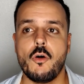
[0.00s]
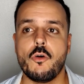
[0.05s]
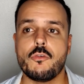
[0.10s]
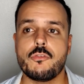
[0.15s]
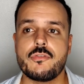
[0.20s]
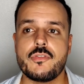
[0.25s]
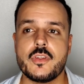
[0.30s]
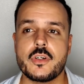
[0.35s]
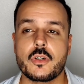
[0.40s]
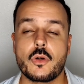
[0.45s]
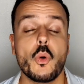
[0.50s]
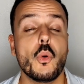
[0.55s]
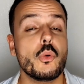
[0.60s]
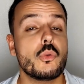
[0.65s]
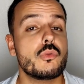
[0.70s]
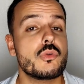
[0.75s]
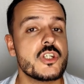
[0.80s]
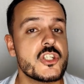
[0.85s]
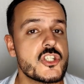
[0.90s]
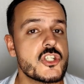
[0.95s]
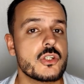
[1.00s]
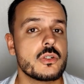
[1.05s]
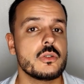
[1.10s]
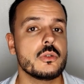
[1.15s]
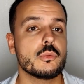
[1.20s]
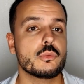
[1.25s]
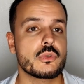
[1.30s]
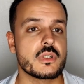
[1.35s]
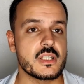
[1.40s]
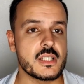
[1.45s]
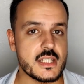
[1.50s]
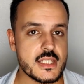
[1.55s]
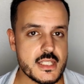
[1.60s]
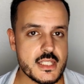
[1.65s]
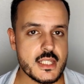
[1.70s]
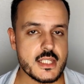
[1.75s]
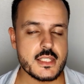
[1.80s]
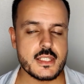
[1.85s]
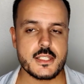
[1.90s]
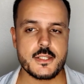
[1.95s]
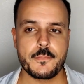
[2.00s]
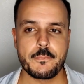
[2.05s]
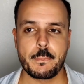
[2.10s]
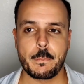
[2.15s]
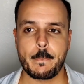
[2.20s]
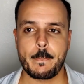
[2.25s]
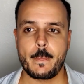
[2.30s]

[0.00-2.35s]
of their original releases